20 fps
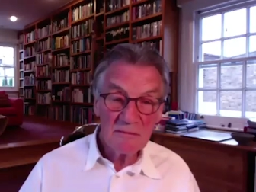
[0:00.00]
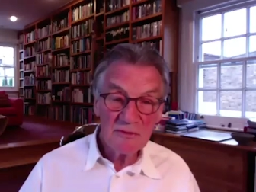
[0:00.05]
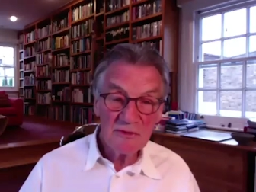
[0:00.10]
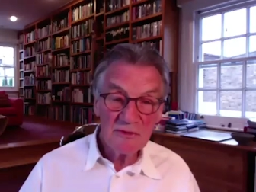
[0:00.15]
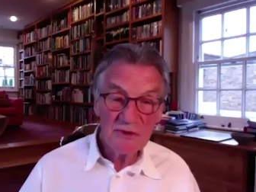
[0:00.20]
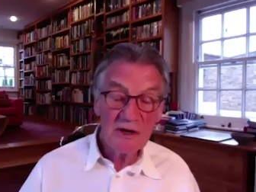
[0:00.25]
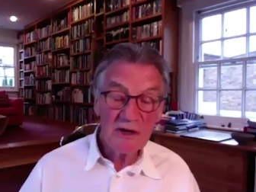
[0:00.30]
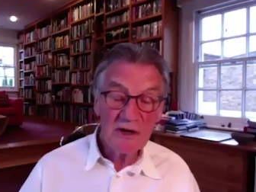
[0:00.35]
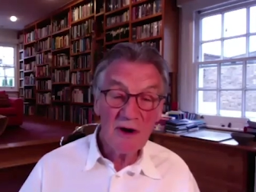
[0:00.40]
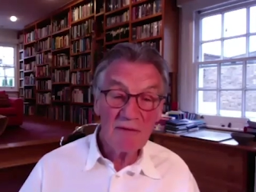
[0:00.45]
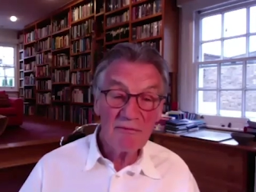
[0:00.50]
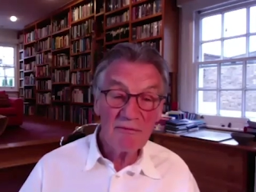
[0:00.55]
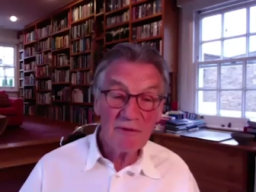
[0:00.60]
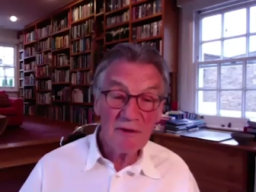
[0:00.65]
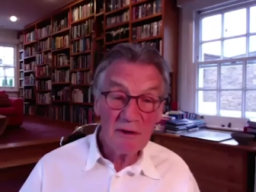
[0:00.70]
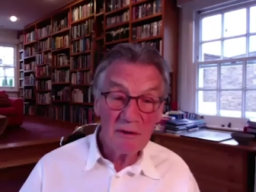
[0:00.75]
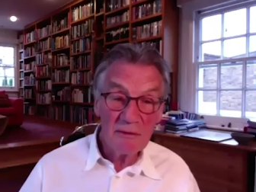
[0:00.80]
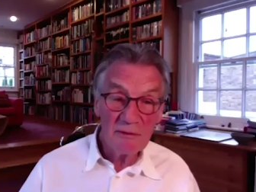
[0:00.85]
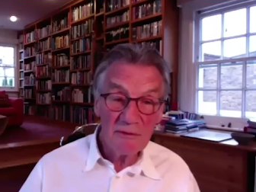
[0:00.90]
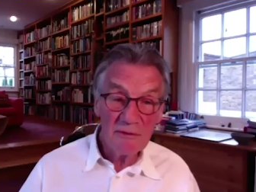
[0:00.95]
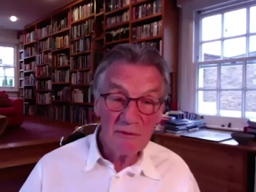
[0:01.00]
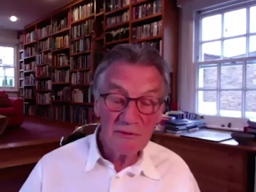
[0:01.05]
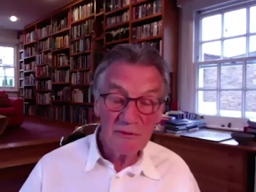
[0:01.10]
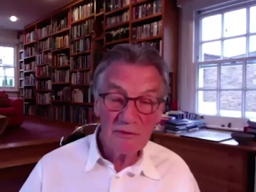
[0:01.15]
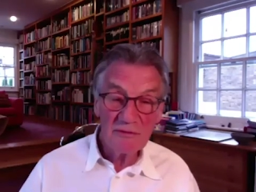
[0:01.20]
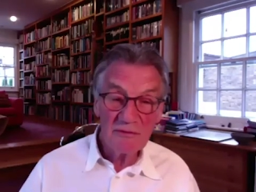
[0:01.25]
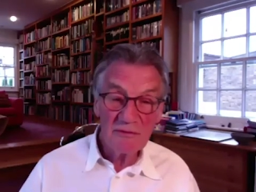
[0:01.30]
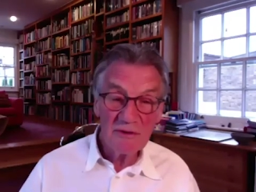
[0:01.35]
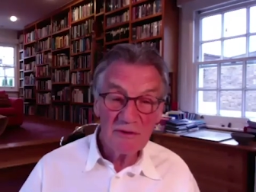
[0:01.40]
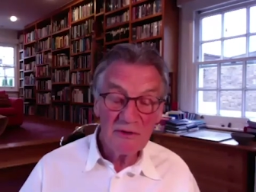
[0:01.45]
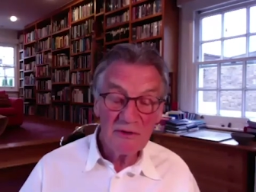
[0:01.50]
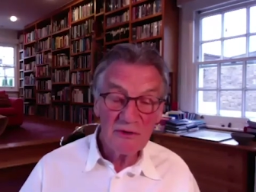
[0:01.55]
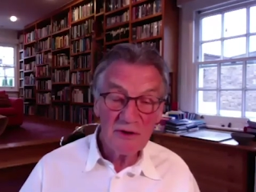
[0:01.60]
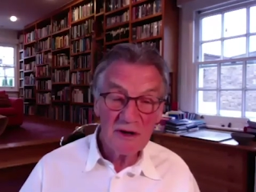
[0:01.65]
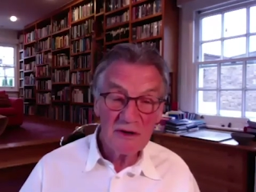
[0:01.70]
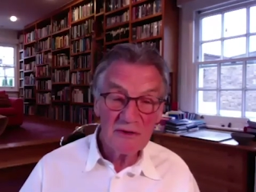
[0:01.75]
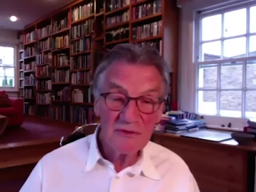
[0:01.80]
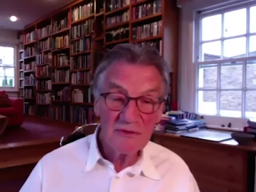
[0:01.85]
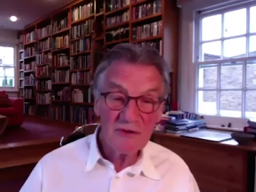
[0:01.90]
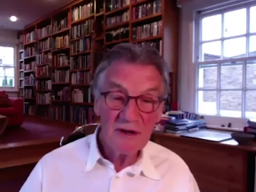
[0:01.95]
geographical sort of
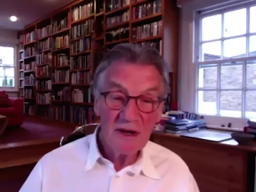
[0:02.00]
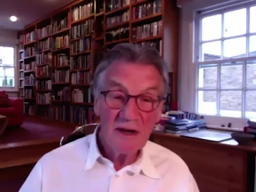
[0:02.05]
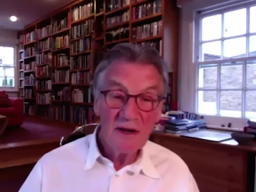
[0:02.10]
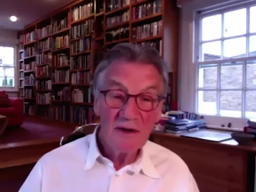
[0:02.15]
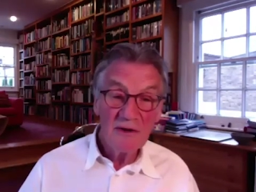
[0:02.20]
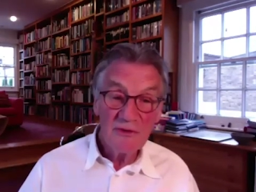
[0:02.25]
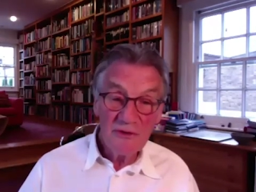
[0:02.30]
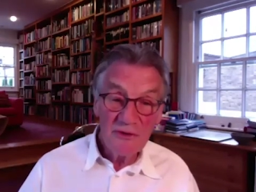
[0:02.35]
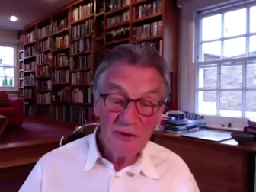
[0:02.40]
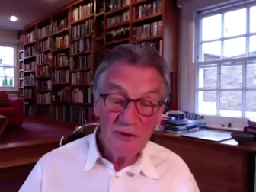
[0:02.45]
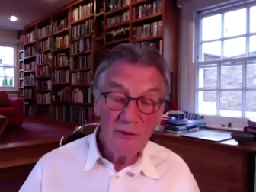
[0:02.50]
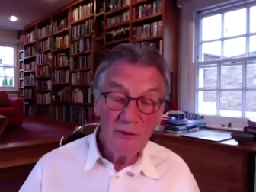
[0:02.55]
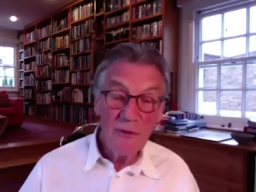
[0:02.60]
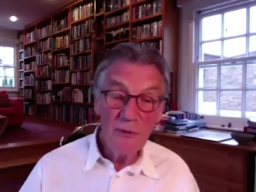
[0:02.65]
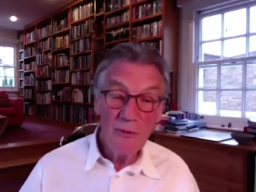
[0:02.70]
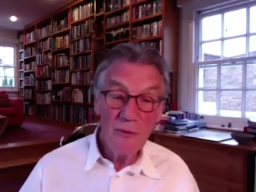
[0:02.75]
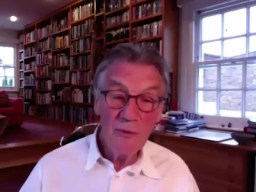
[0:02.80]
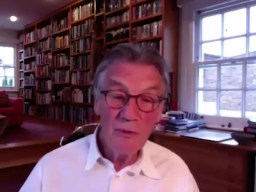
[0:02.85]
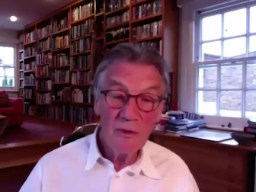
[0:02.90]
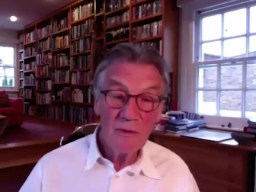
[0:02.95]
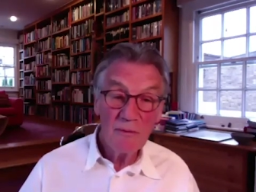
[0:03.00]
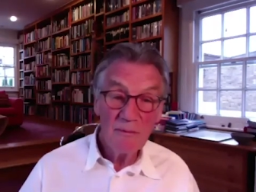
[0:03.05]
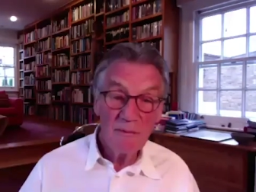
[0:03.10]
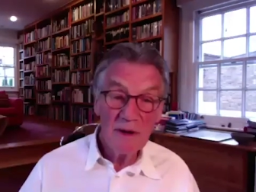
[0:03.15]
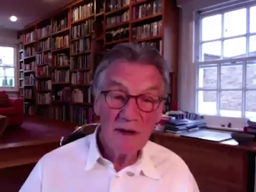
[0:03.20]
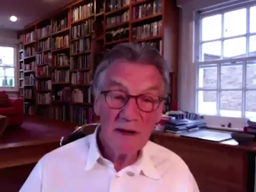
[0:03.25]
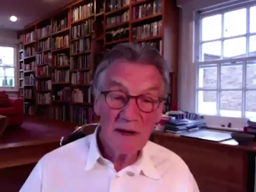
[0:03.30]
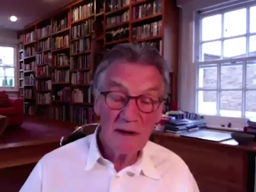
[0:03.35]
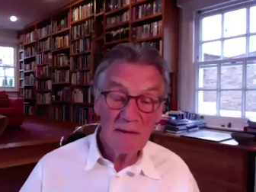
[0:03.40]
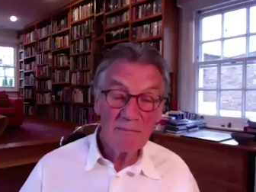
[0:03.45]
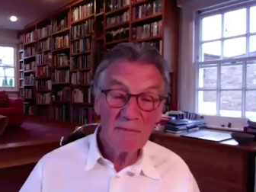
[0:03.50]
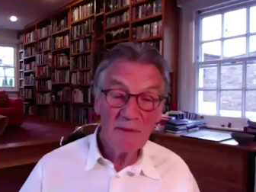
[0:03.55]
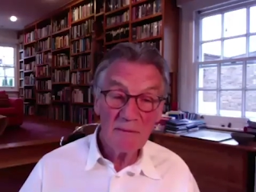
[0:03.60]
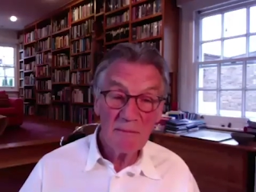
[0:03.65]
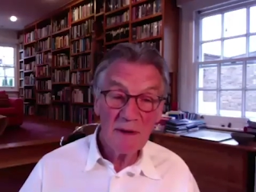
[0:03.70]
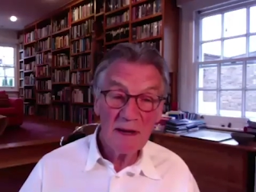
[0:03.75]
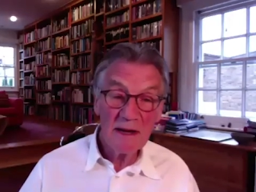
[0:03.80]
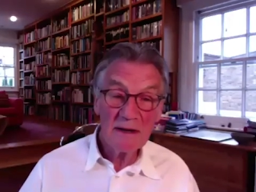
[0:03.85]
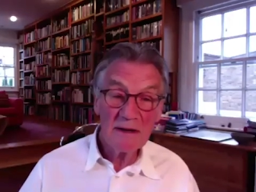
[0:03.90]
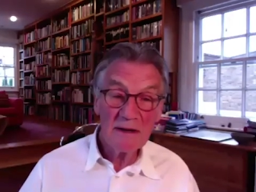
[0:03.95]
interest to become the
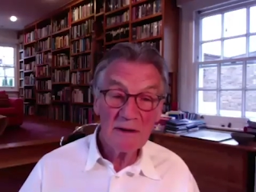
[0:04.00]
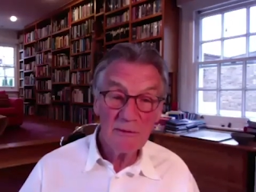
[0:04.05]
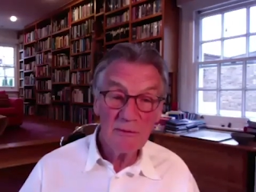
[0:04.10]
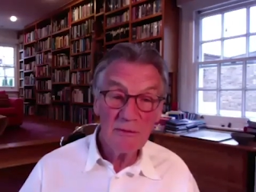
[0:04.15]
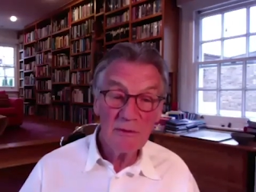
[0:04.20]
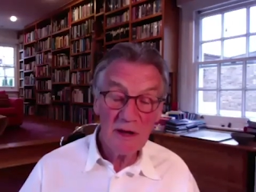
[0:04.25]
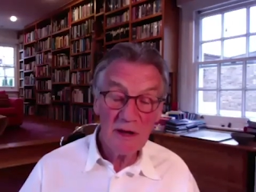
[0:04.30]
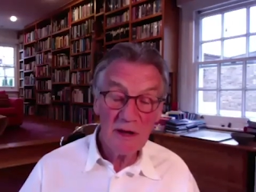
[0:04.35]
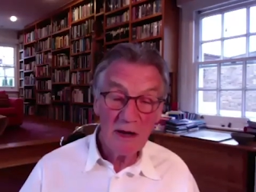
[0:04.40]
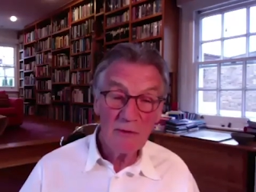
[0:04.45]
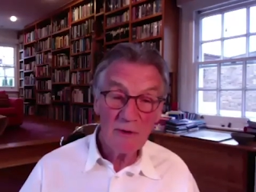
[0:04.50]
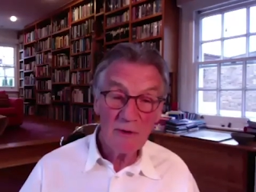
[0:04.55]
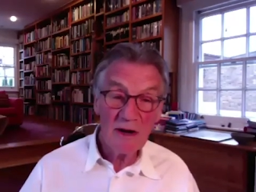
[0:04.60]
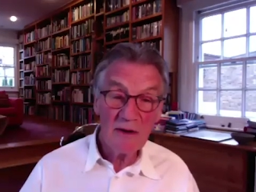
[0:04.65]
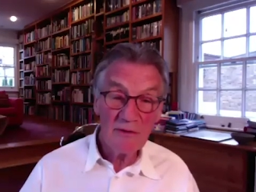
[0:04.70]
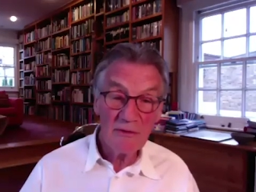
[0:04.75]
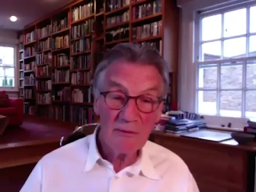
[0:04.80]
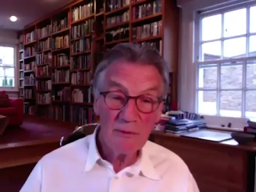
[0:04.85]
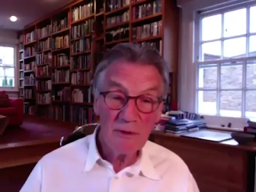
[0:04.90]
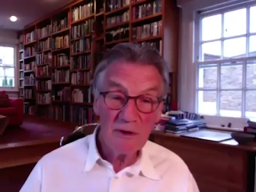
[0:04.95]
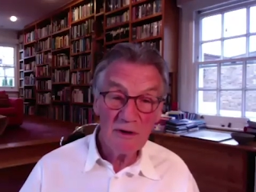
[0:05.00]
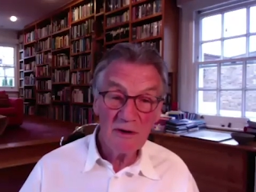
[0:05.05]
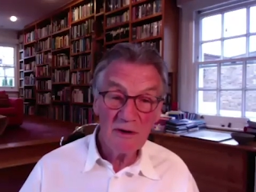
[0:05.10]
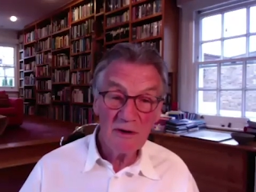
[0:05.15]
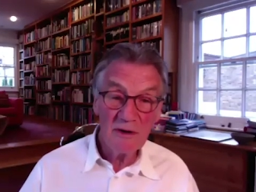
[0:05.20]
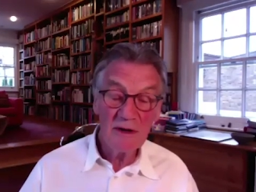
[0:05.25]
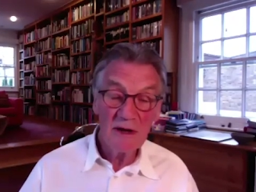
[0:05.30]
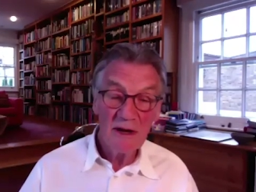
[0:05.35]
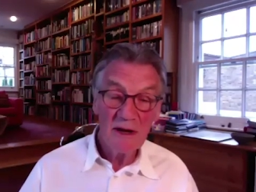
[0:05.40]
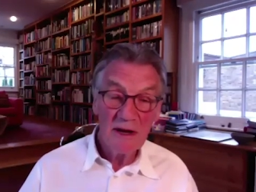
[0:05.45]
man who will go around the world